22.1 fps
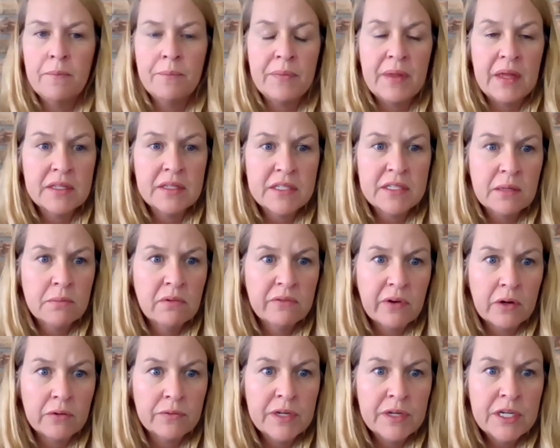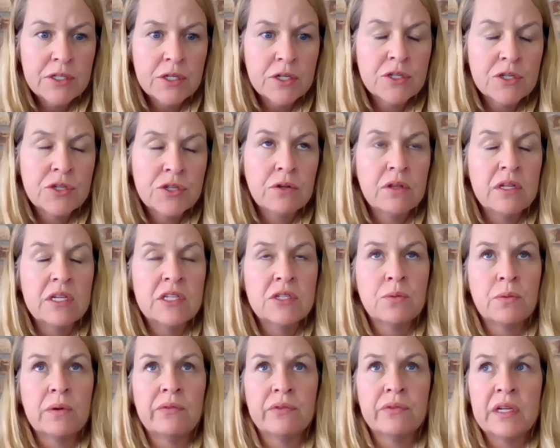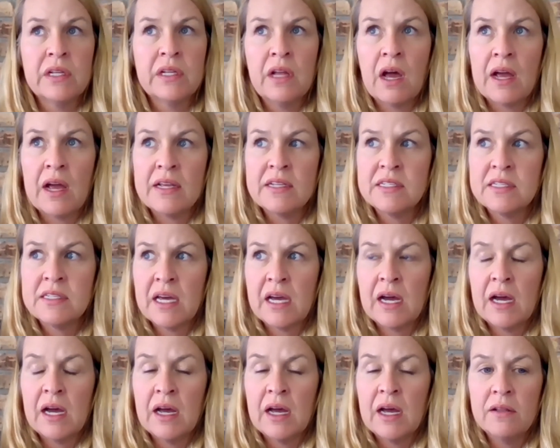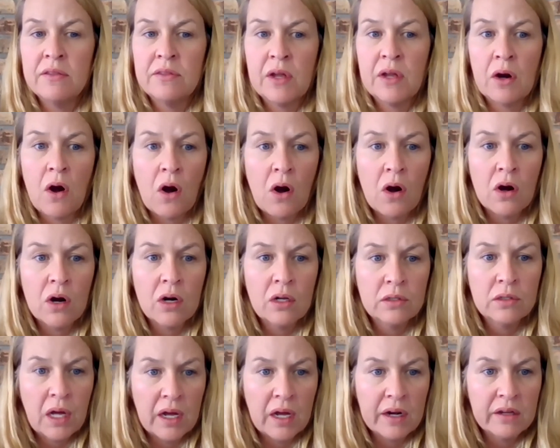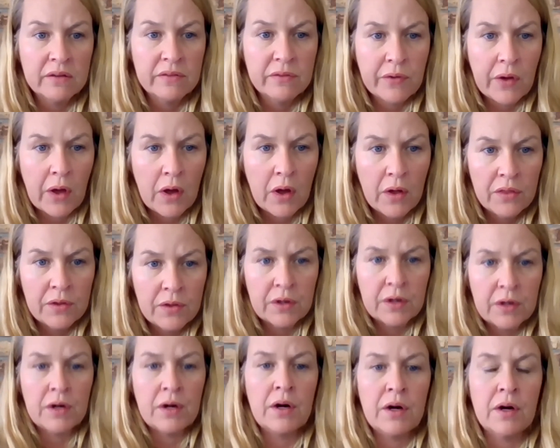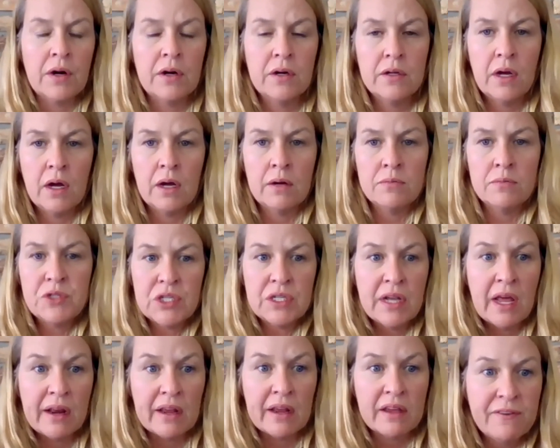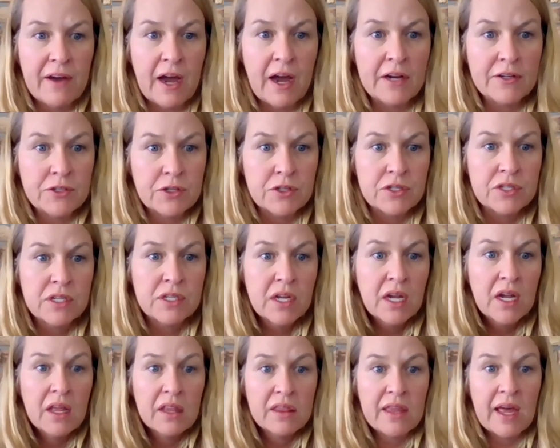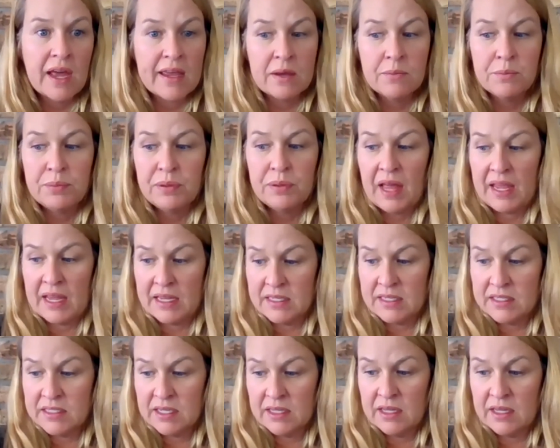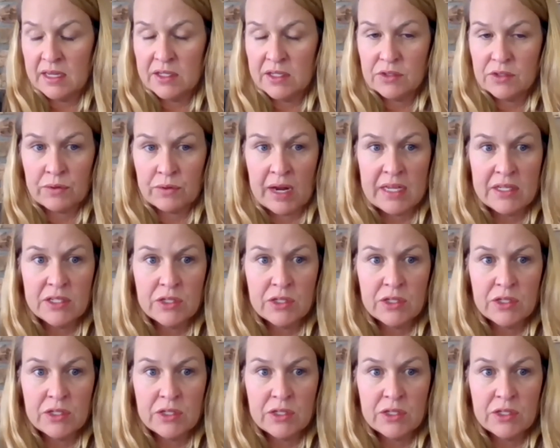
In some of our research through this, we've realized that there are a lot of other genetic factors that can play into this, right?